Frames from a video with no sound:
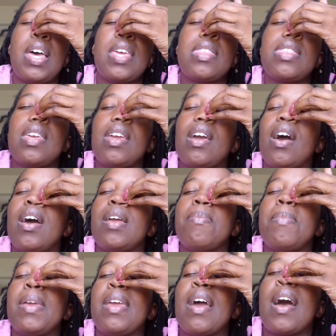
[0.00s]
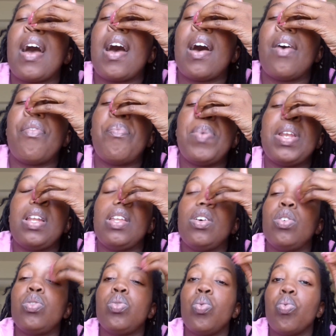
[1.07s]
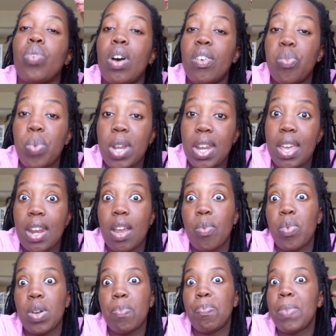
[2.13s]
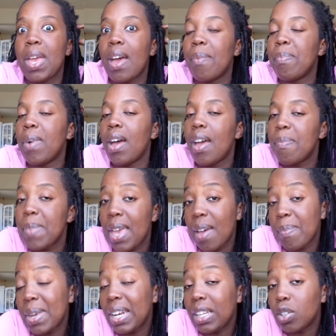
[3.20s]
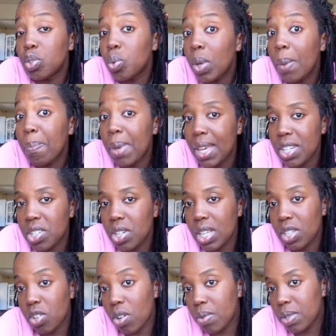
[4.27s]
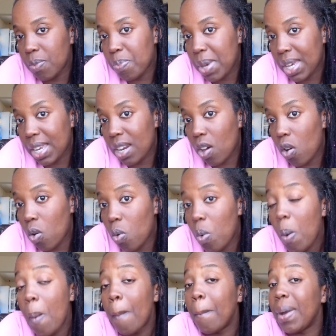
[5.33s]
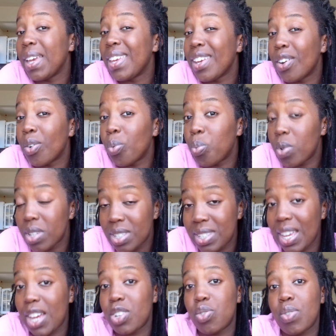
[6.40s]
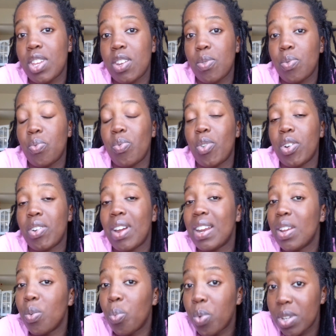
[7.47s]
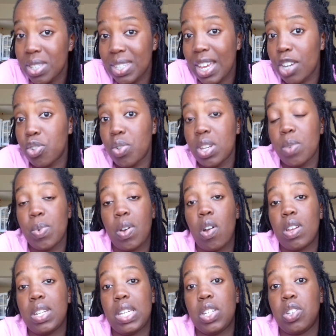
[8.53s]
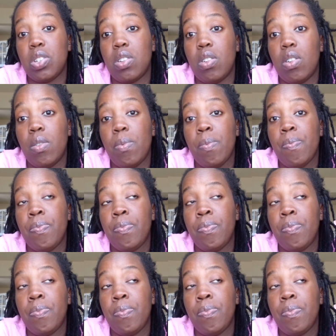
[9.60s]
I think I may have been a little too rough with it, and I may have been a little too impatient in terms of picking it out. My hair was saturated with water and it was saturated with conditioner.